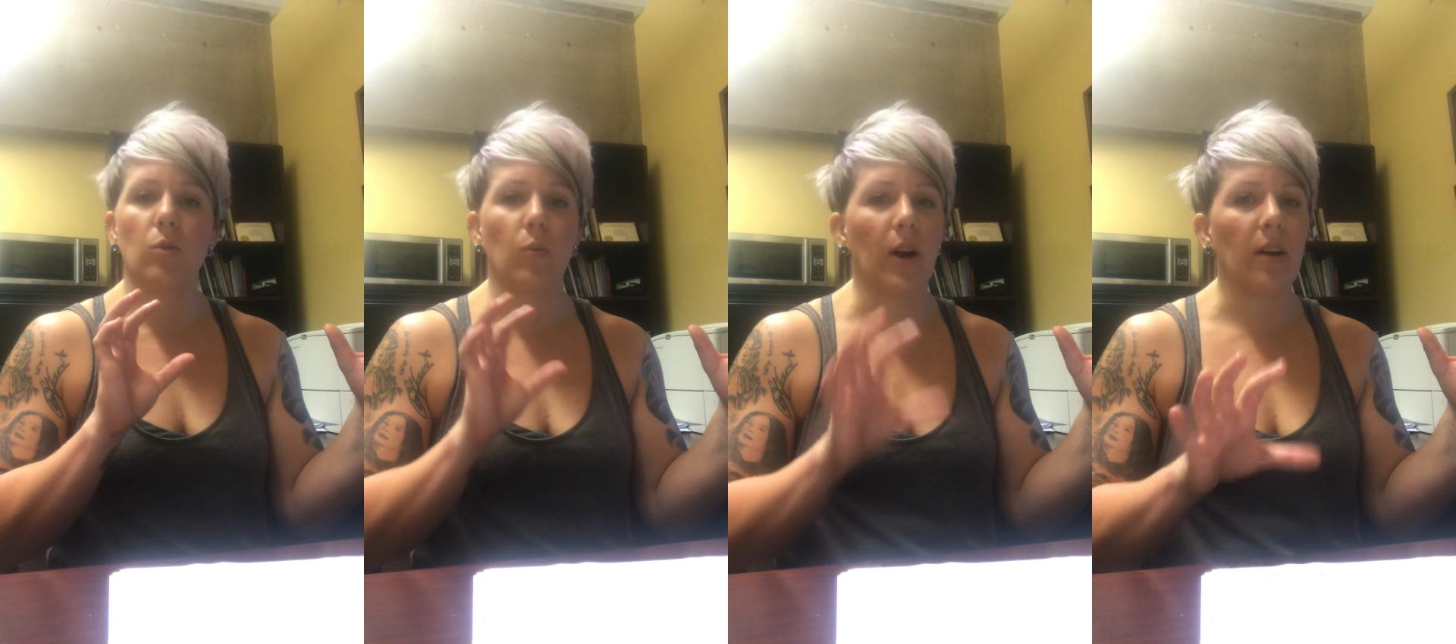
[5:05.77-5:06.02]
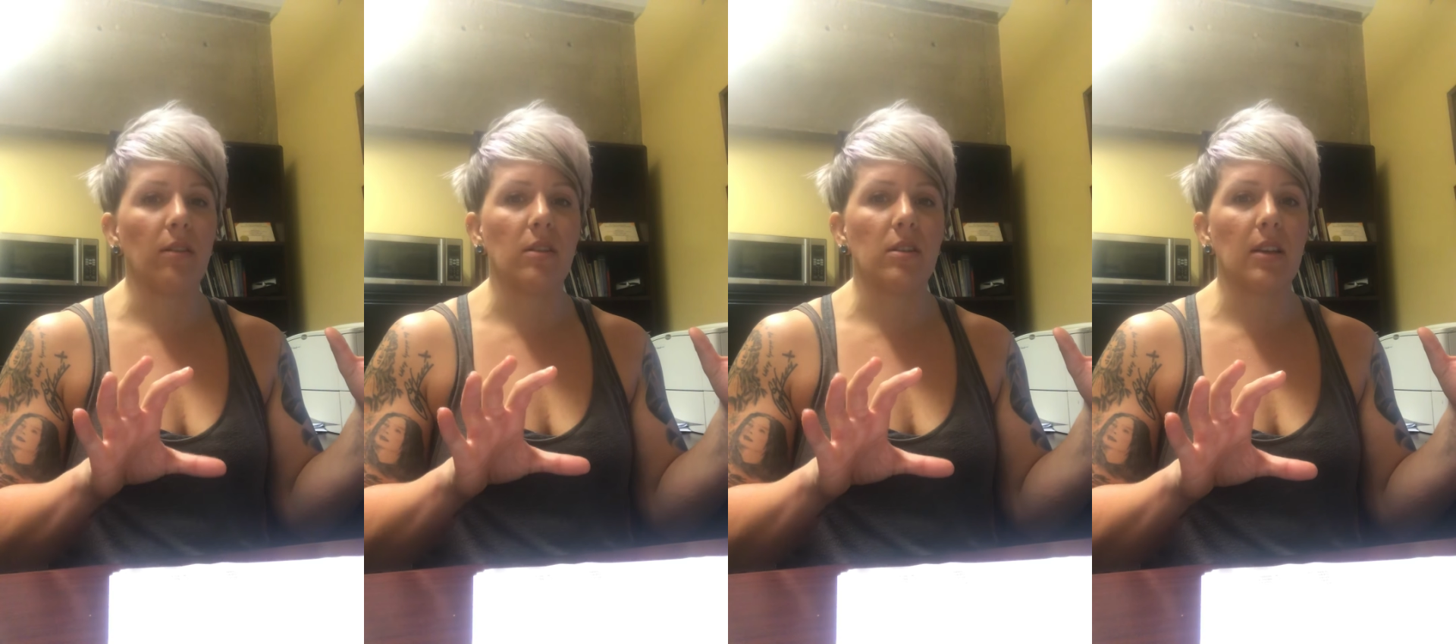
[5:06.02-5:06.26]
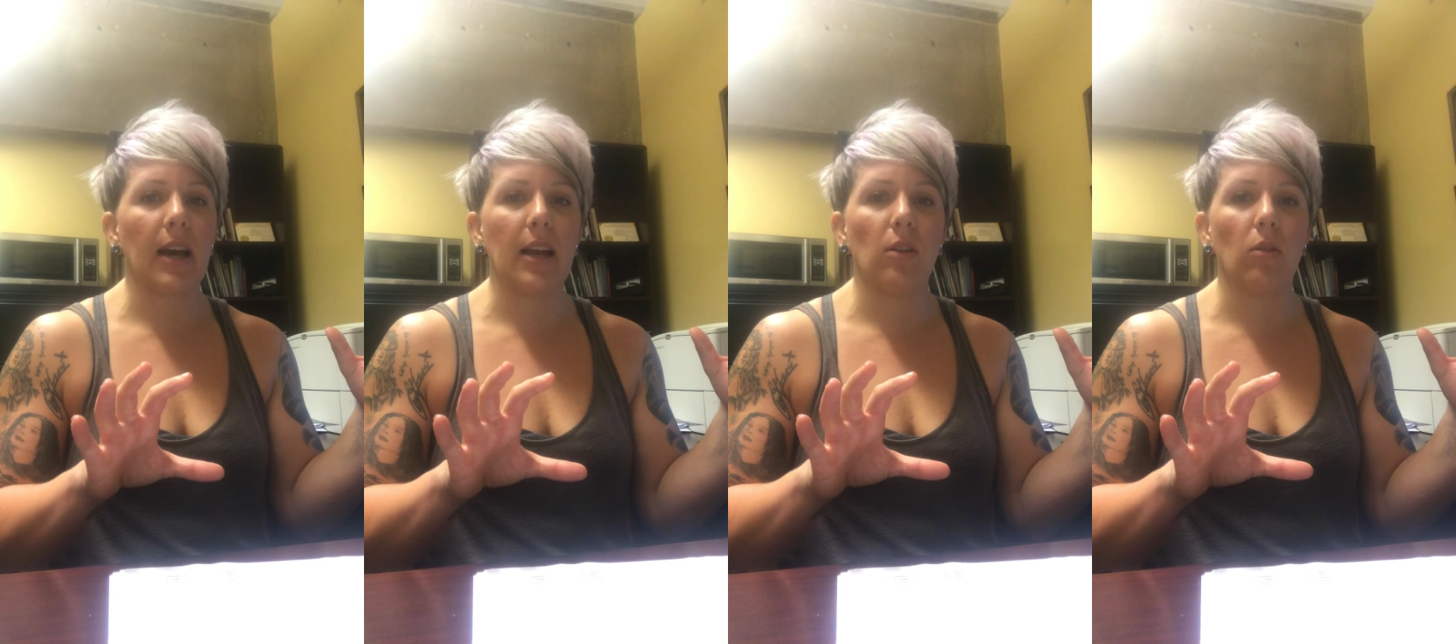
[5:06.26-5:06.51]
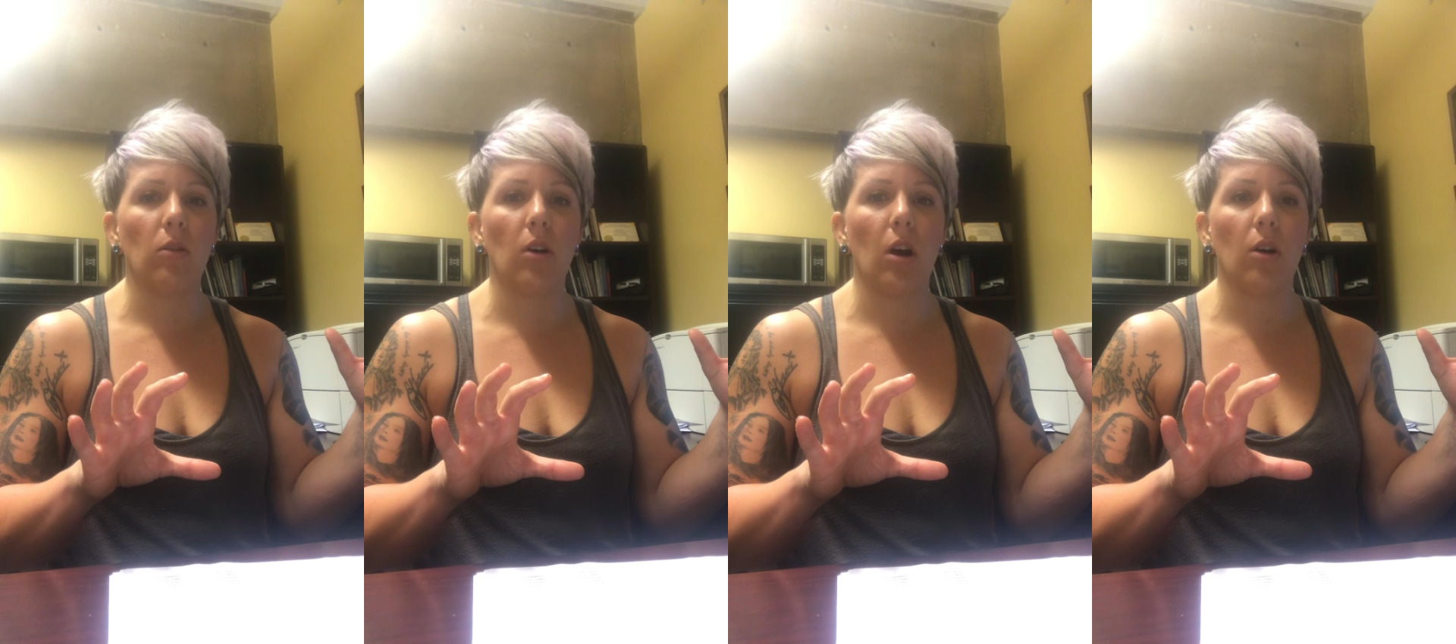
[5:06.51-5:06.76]
where the
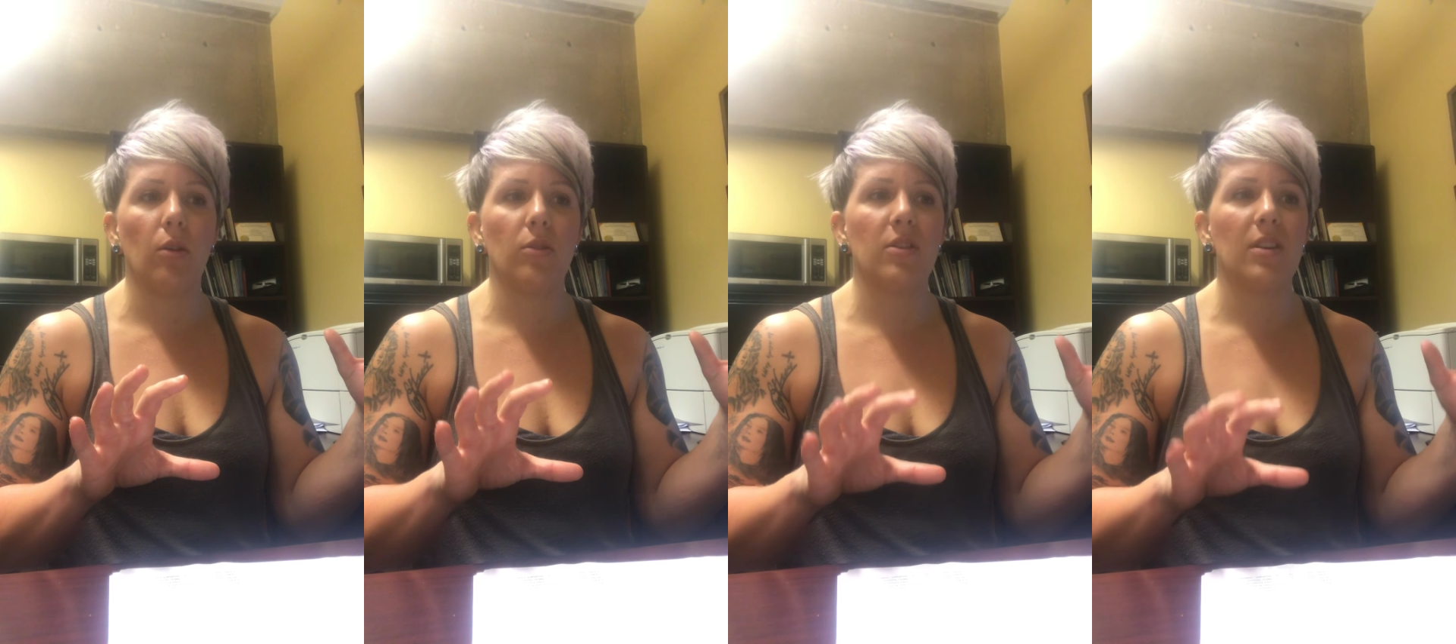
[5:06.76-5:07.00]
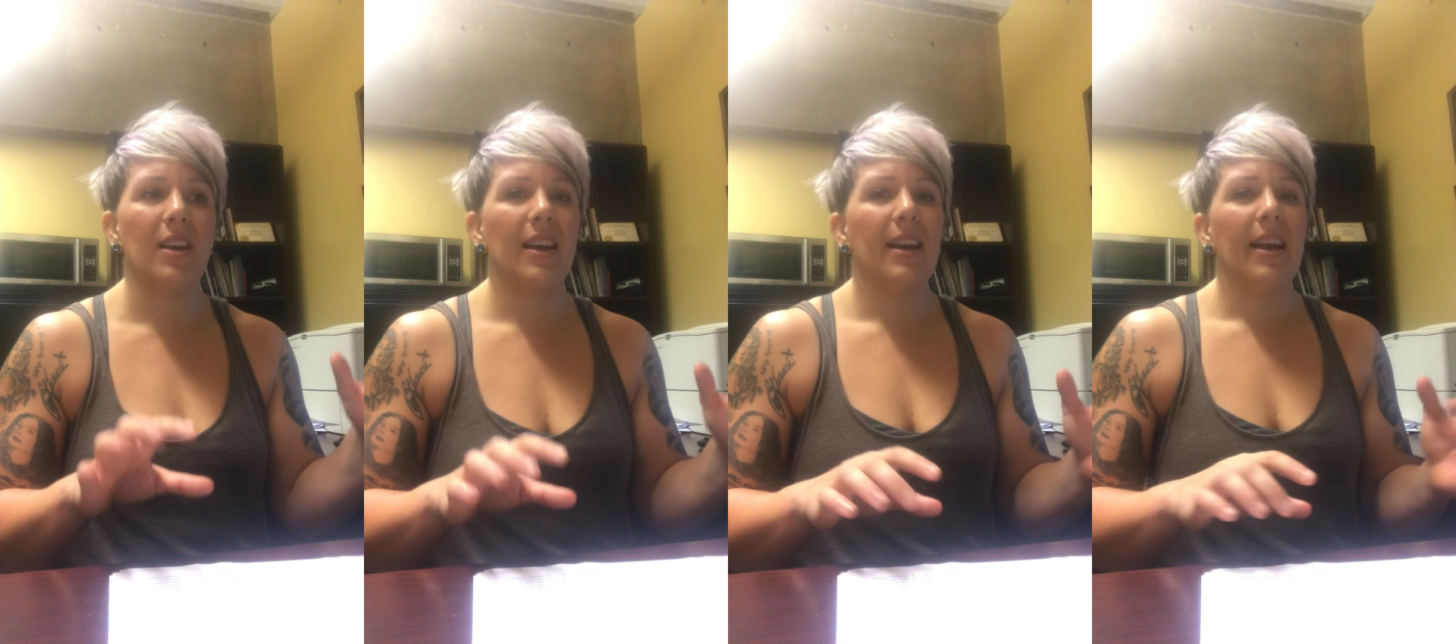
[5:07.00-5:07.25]
title goes.